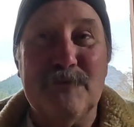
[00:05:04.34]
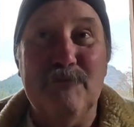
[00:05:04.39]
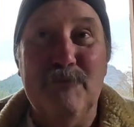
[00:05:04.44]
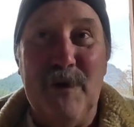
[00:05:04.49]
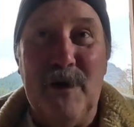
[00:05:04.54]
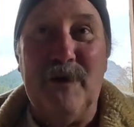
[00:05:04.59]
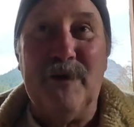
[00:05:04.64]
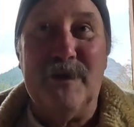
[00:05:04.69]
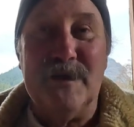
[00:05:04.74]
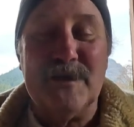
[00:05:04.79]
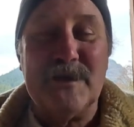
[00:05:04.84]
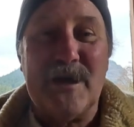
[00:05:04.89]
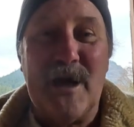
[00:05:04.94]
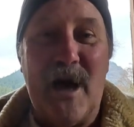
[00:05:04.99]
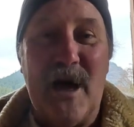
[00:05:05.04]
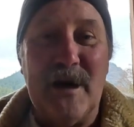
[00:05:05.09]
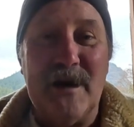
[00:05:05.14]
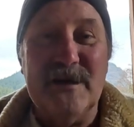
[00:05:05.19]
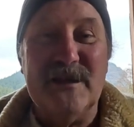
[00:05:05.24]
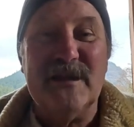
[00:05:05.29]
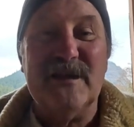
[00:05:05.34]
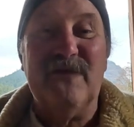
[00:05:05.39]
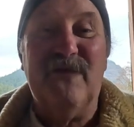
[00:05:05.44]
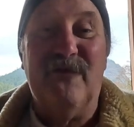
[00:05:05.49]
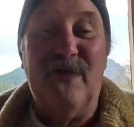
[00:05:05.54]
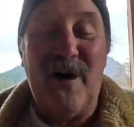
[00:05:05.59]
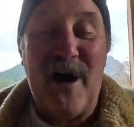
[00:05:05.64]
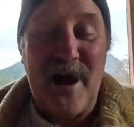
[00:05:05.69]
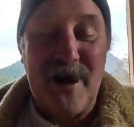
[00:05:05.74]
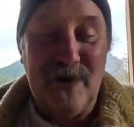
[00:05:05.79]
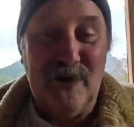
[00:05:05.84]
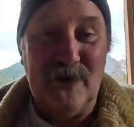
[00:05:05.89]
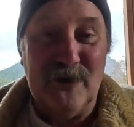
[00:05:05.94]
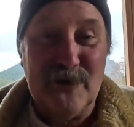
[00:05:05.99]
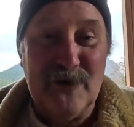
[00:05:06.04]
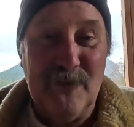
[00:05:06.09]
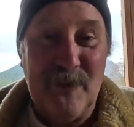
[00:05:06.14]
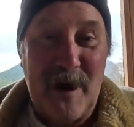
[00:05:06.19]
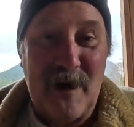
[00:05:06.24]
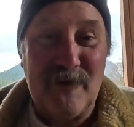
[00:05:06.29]
building this cottage is vital
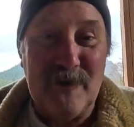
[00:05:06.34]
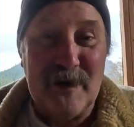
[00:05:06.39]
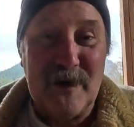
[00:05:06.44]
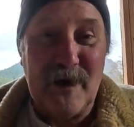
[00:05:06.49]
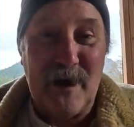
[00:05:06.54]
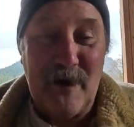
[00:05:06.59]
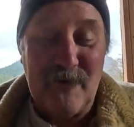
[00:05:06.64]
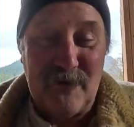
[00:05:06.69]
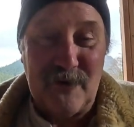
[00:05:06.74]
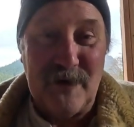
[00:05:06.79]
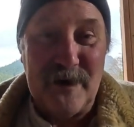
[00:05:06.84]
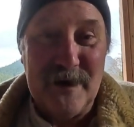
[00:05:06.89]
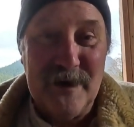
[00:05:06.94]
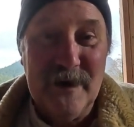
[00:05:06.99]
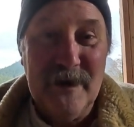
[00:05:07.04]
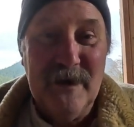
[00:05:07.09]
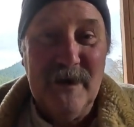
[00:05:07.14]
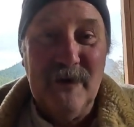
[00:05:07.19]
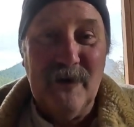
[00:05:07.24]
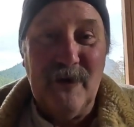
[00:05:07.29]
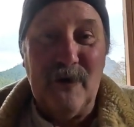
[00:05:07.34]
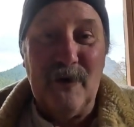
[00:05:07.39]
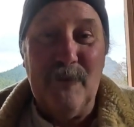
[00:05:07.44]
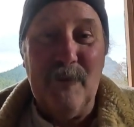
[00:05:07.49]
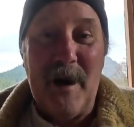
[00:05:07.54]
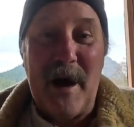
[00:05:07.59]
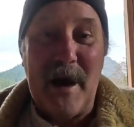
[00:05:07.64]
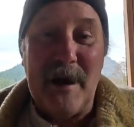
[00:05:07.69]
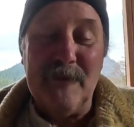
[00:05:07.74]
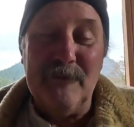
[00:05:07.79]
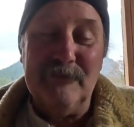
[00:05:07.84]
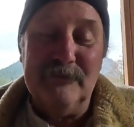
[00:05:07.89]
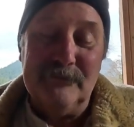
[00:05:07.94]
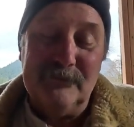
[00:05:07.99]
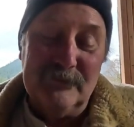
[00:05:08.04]
to my recovery or my,